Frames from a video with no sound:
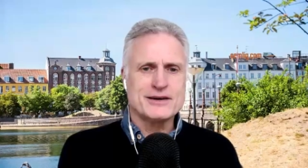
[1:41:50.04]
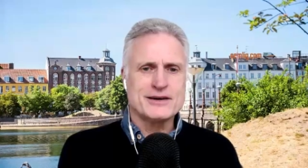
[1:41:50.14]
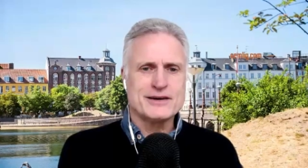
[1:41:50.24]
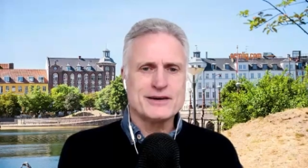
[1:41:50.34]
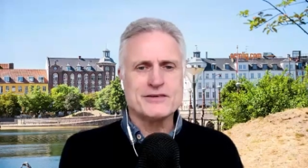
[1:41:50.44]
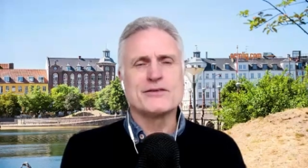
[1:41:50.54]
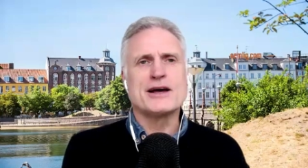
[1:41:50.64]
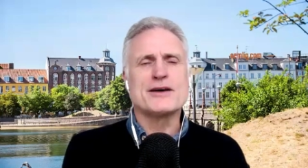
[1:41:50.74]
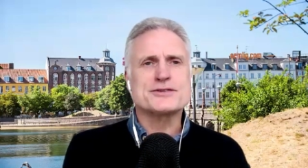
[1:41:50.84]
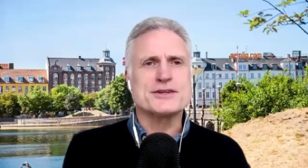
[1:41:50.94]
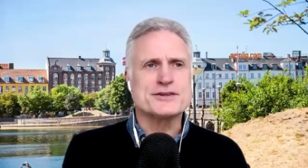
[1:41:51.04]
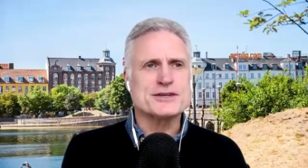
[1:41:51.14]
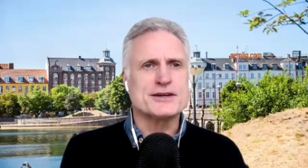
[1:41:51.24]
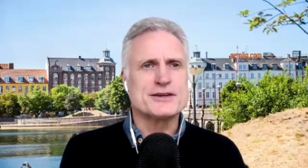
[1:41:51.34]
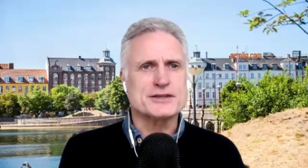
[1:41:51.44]
I know Ilva Halston
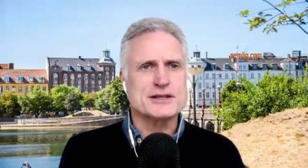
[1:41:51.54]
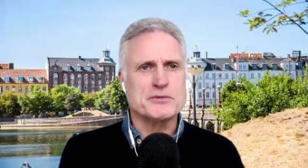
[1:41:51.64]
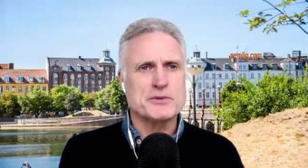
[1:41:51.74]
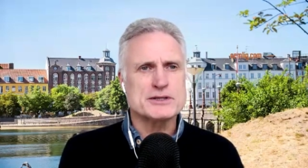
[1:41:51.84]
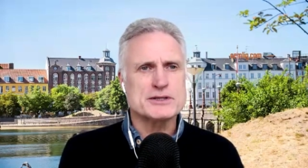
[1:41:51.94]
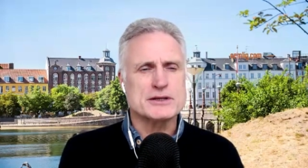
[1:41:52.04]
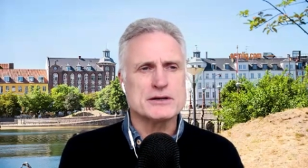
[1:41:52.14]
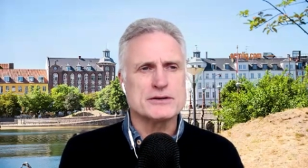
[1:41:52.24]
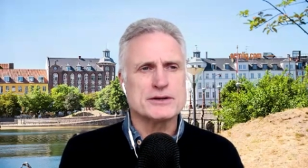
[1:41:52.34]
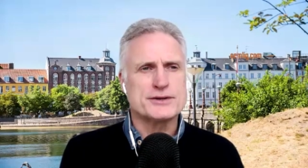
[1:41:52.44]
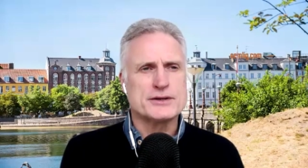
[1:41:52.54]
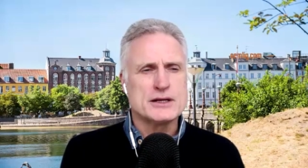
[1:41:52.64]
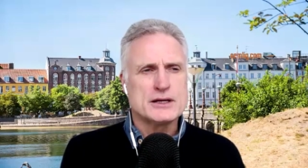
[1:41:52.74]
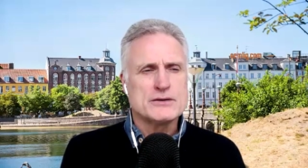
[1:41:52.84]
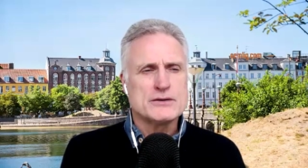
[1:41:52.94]
said just a couple of weeks ago that
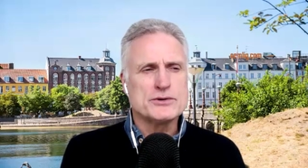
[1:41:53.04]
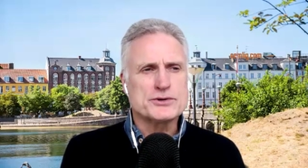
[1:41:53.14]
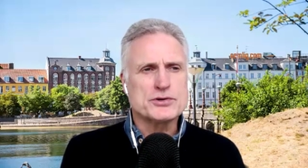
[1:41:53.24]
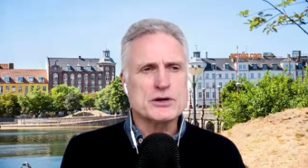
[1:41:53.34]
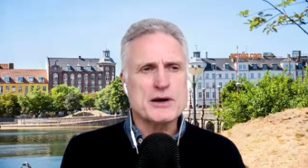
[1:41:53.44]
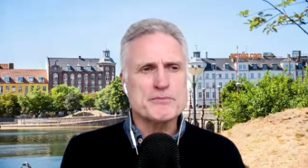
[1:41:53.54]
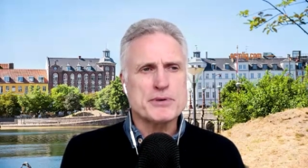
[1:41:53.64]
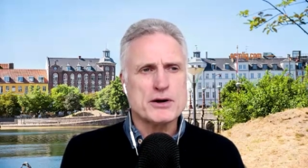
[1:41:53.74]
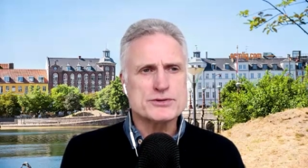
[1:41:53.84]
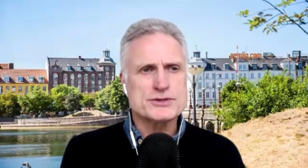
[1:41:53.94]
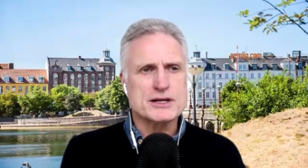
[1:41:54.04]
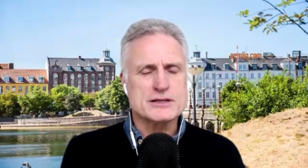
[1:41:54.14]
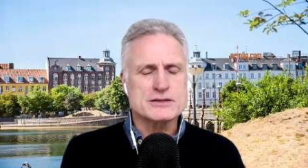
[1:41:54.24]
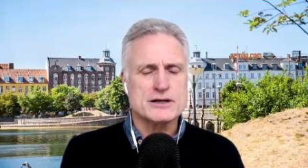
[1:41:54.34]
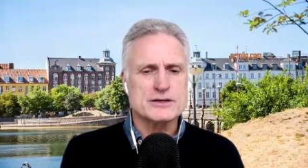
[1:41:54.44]
we were talking about
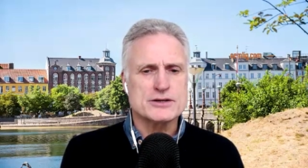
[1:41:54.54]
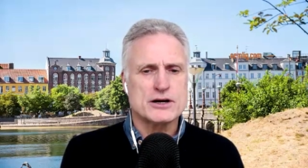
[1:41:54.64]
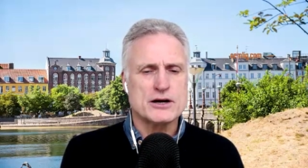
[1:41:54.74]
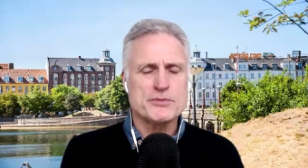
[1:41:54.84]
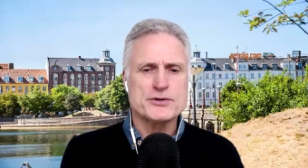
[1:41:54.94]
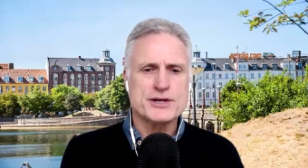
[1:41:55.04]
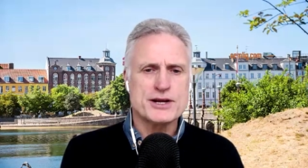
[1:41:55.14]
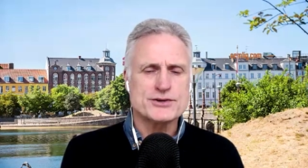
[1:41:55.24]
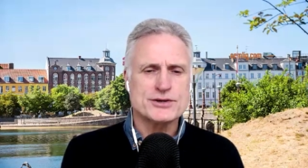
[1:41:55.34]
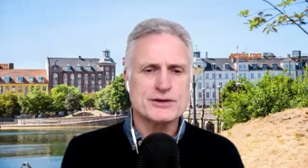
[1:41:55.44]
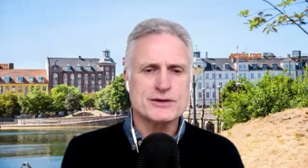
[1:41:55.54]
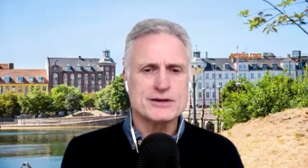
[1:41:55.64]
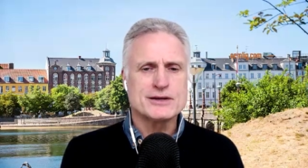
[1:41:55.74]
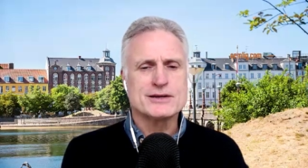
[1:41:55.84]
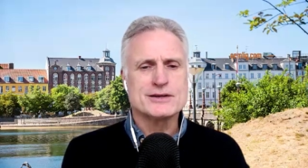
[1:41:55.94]
post-exercise hypotension.
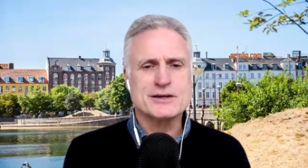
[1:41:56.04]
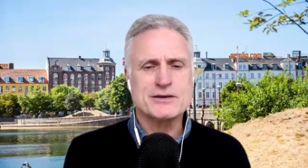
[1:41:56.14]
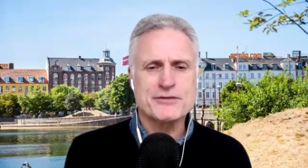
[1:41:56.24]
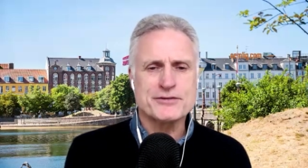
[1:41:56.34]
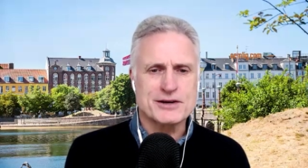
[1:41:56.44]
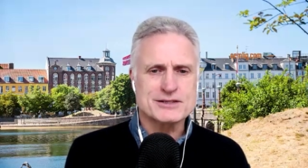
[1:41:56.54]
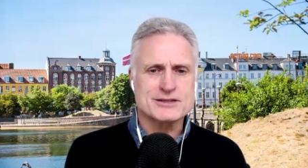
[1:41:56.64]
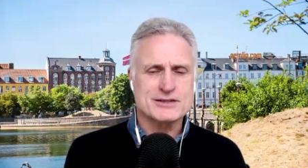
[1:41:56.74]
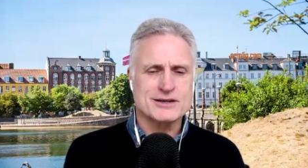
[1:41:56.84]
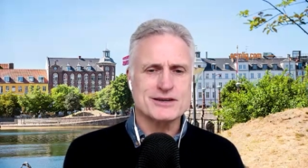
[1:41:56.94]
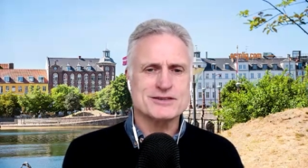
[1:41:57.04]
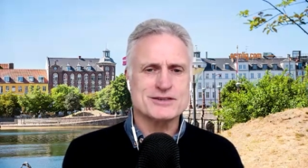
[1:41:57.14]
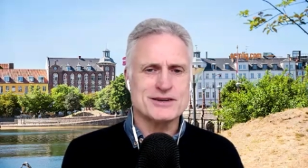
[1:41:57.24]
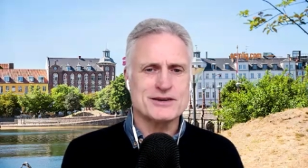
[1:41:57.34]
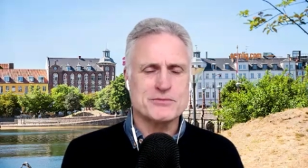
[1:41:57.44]
So after exercise,
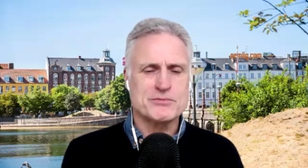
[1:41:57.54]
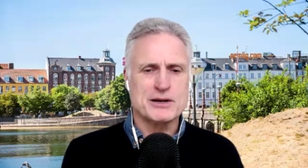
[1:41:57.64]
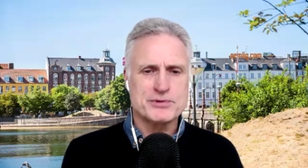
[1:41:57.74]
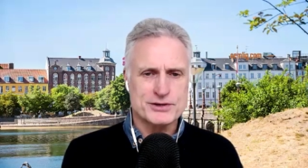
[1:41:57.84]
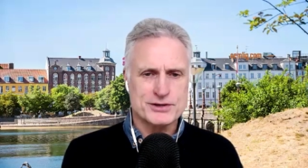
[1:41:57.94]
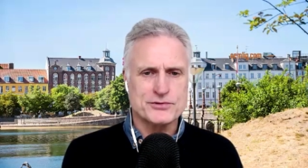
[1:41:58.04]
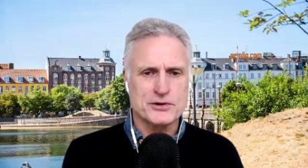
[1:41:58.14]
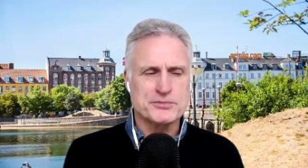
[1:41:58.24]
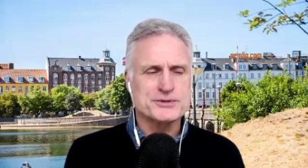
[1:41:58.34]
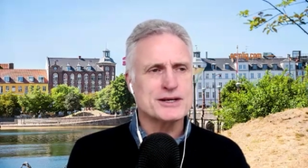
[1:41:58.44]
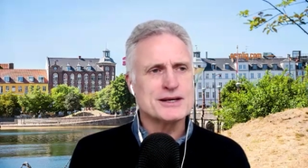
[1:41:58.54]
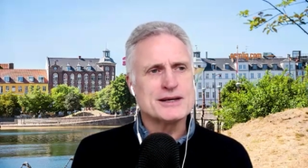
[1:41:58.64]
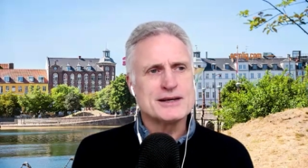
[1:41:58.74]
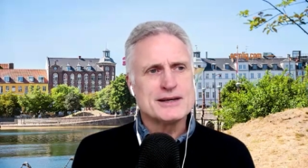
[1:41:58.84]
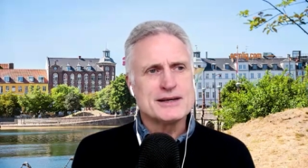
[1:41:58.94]
your blood pressure drops.
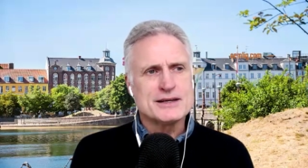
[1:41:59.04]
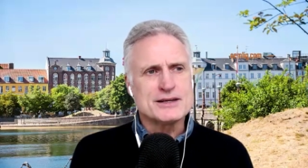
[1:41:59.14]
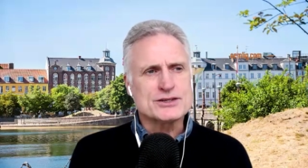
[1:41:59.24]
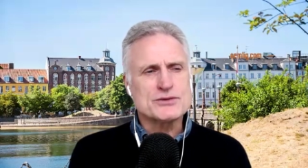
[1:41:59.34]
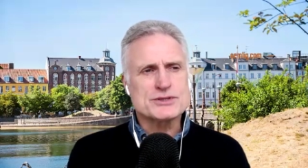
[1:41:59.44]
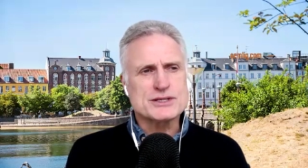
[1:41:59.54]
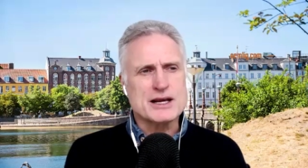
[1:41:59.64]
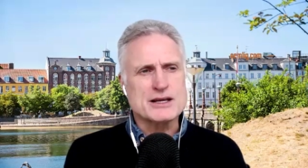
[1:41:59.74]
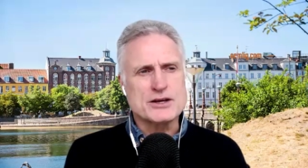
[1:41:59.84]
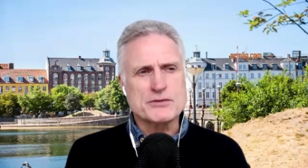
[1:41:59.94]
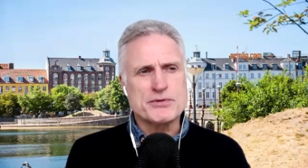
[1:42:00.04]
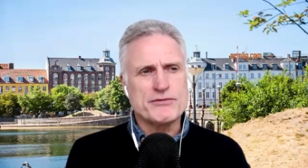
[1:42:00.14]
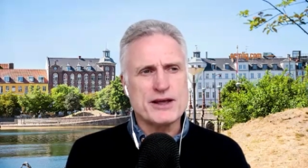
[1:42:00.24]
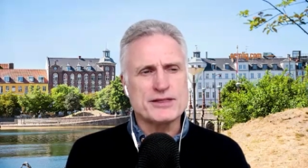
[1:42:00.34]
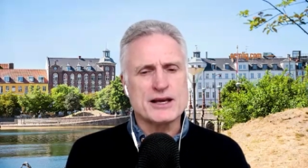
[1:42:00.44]
And she was saying you could
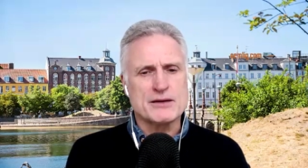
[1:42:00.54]
prevent